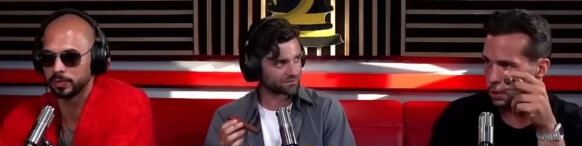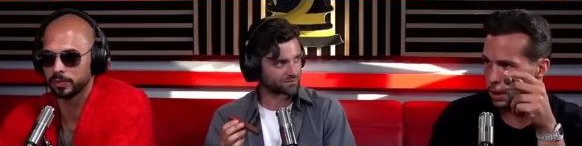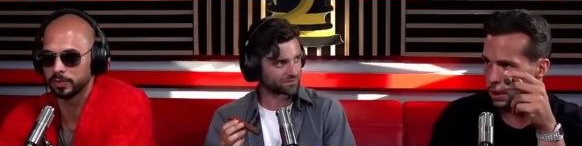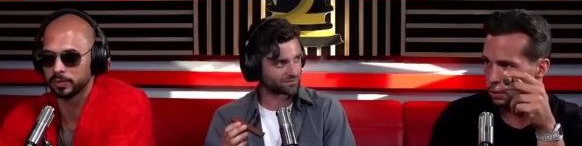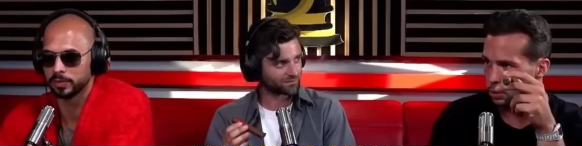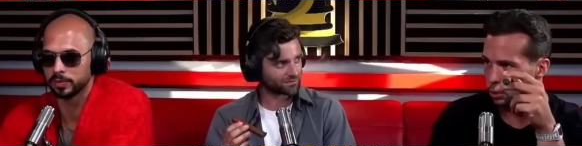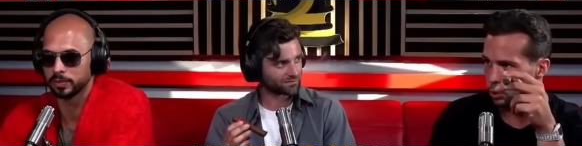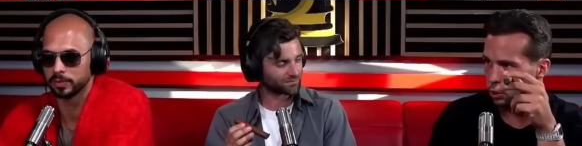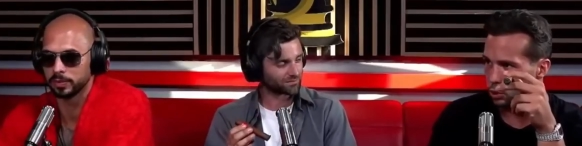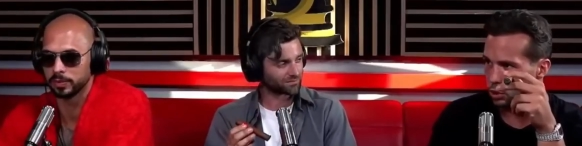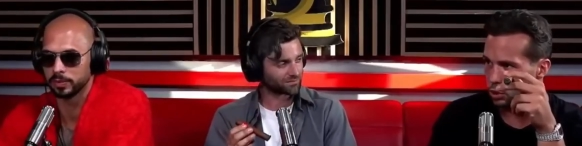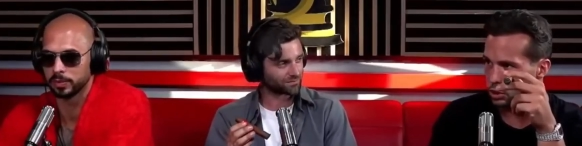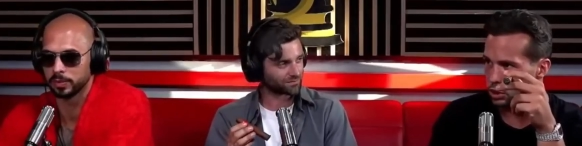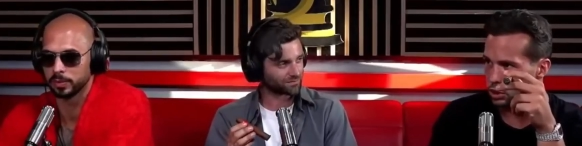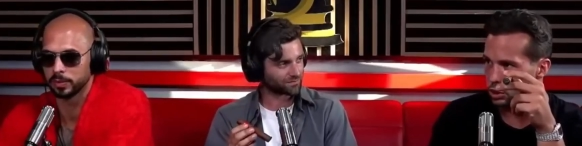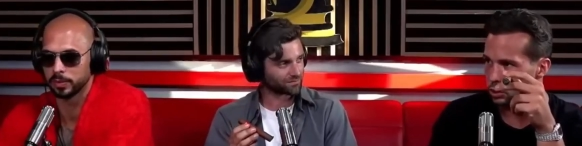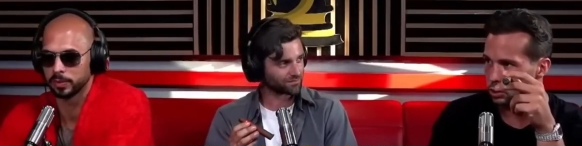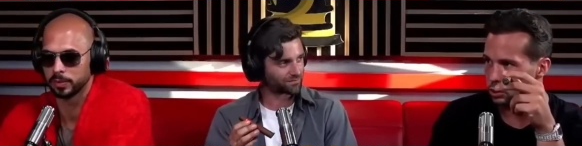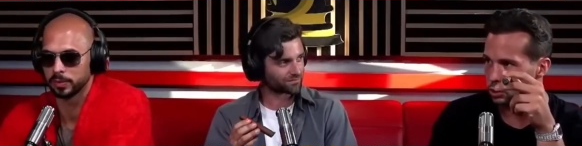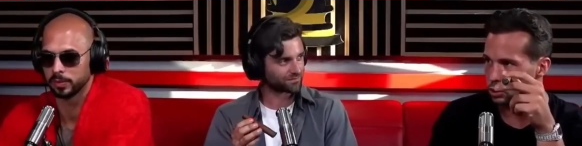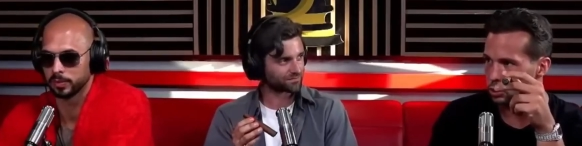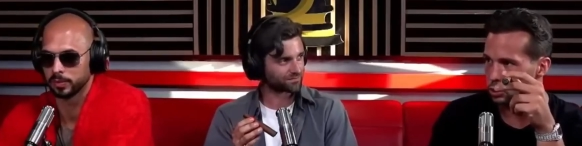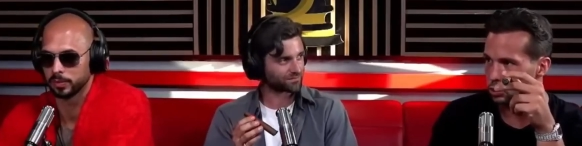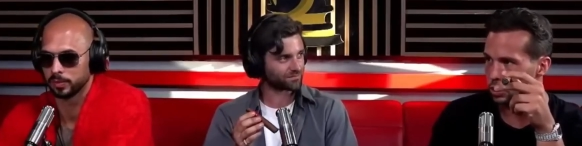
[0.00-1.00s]
Speaker 1: people you could see
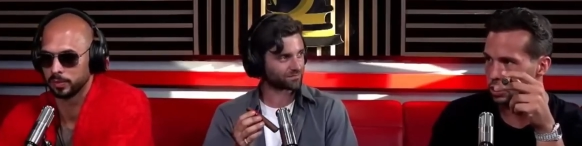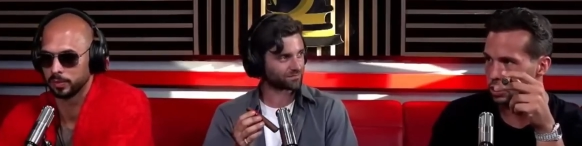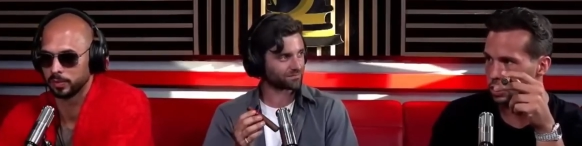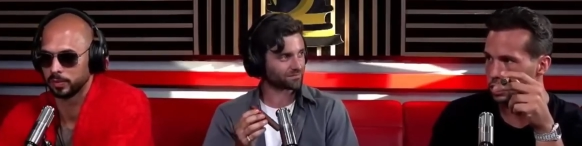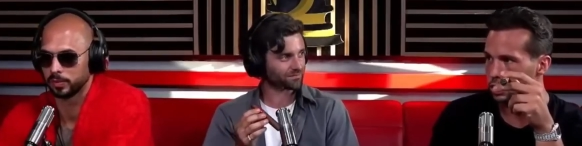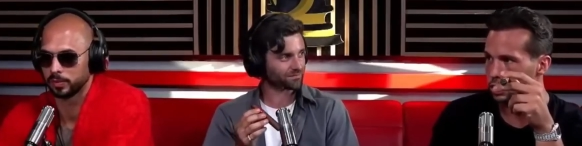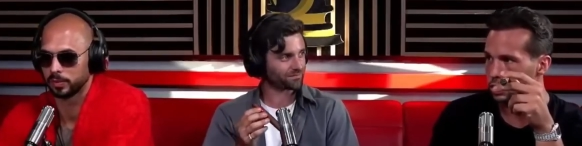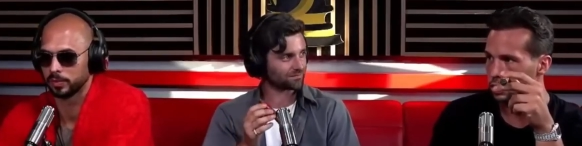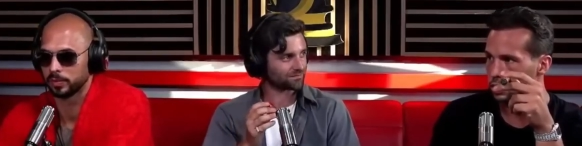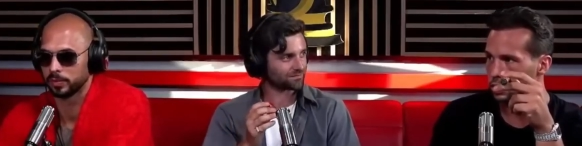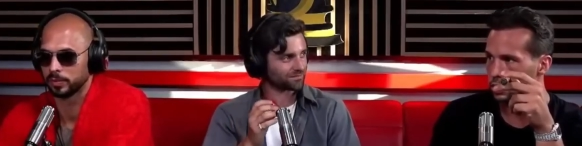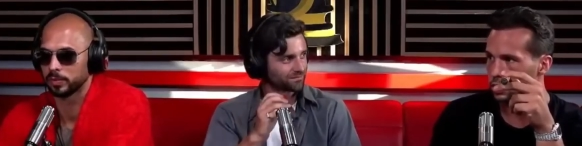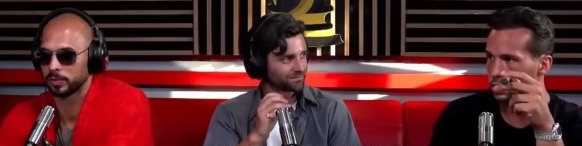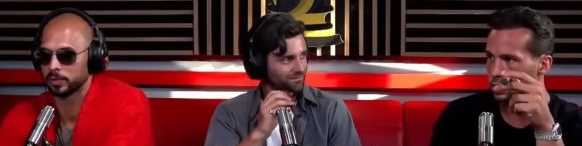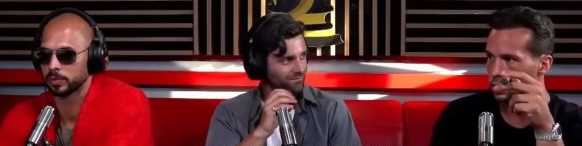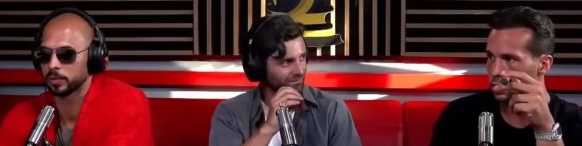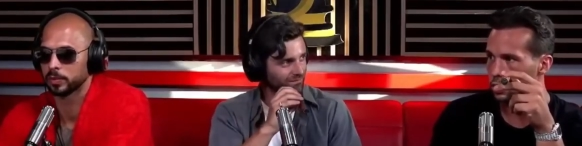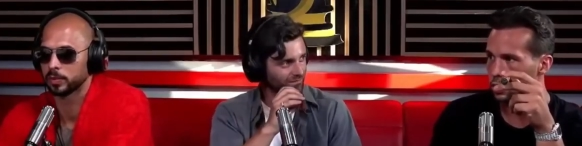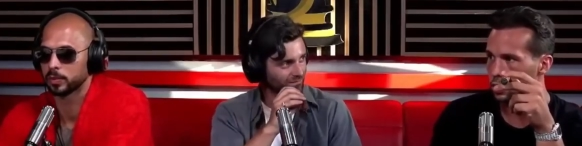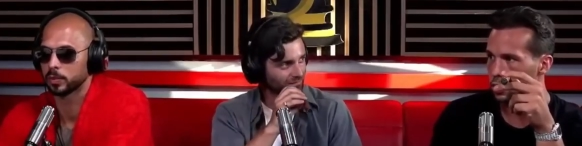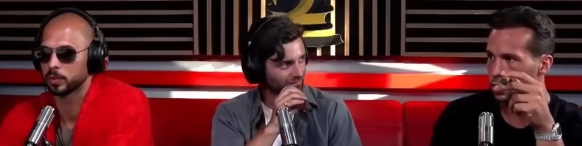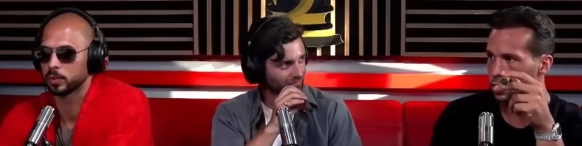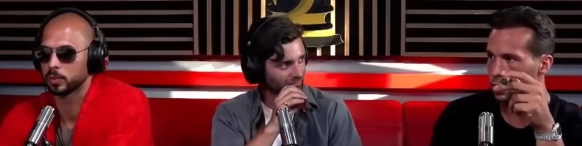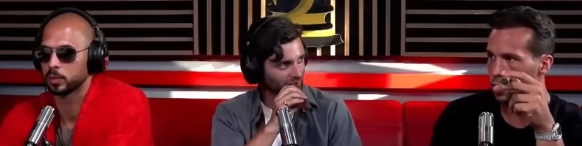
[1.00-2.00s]
on screen,
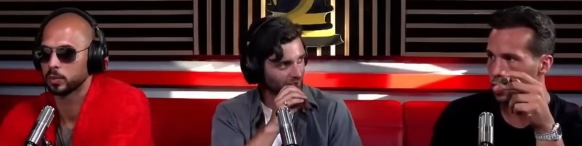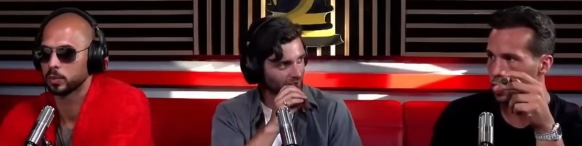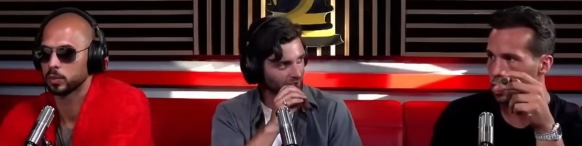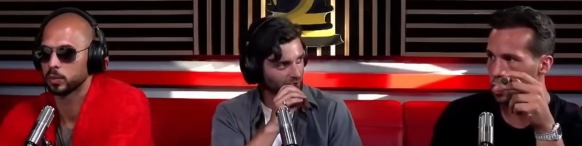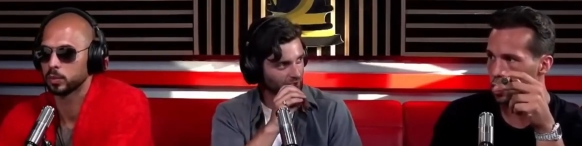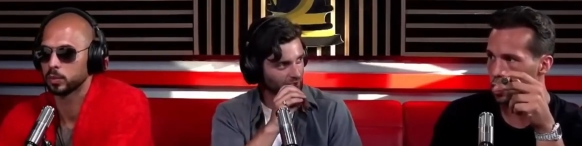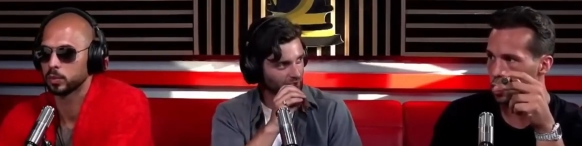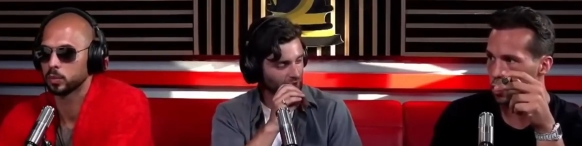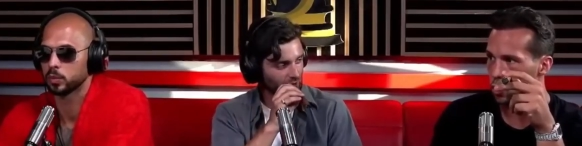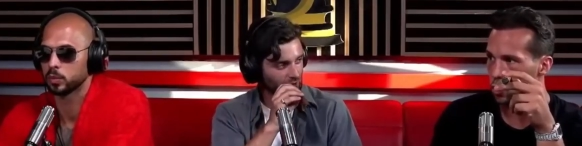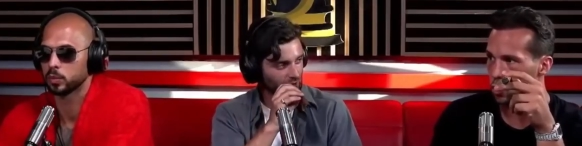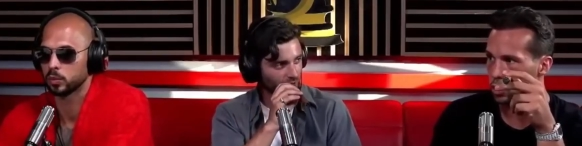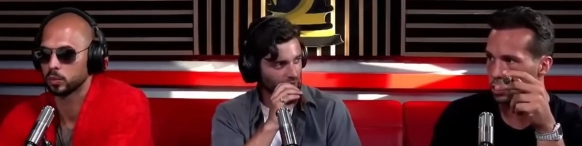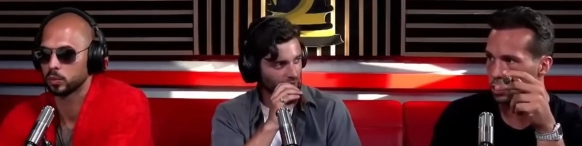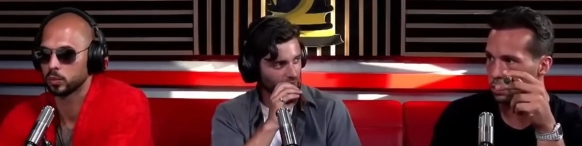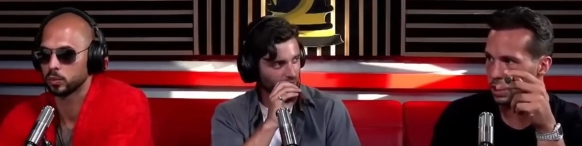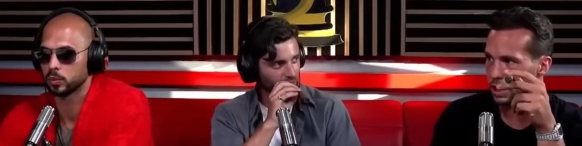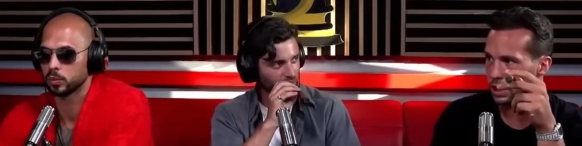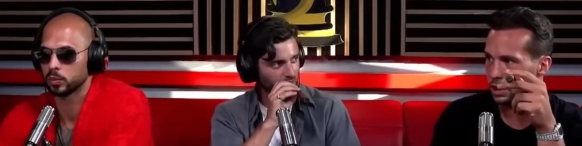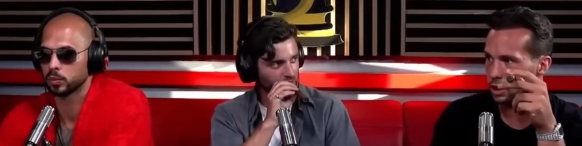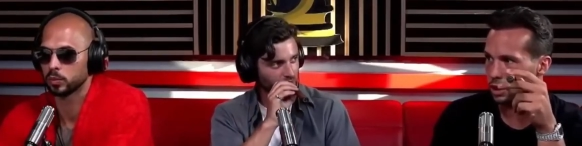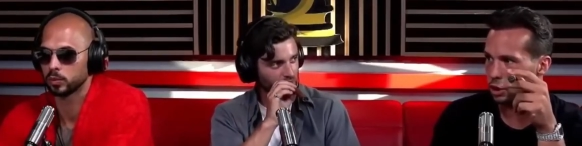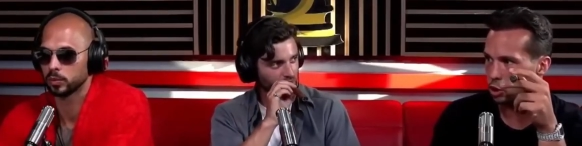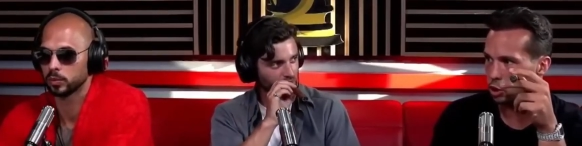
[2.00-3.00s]
who would
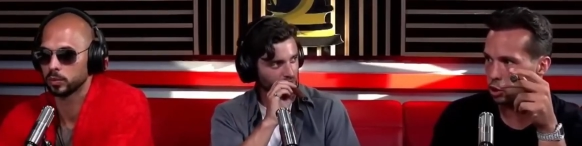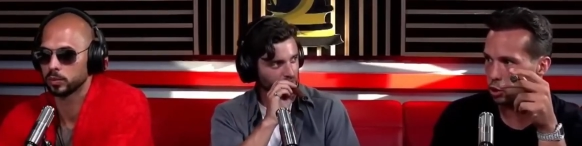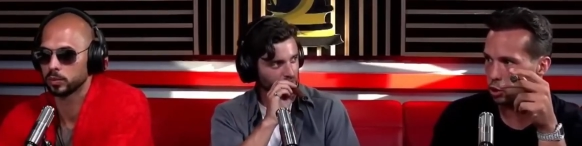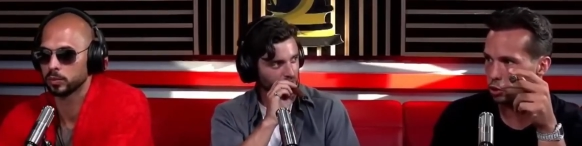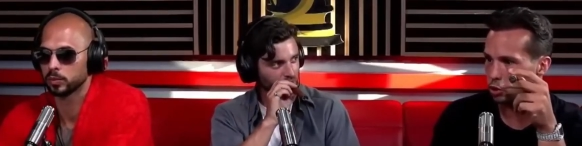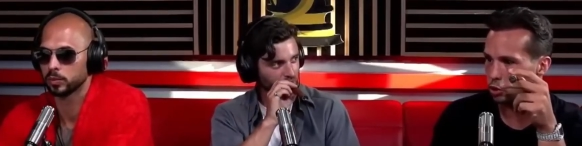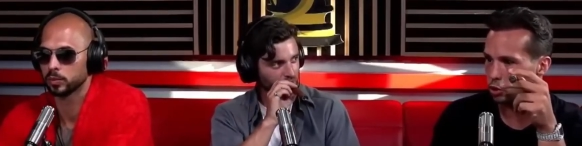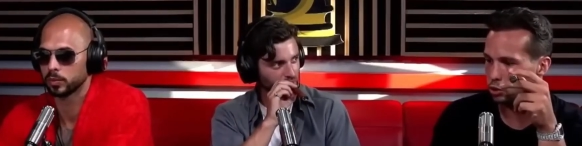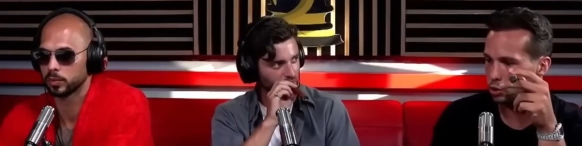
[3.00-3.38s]
be the third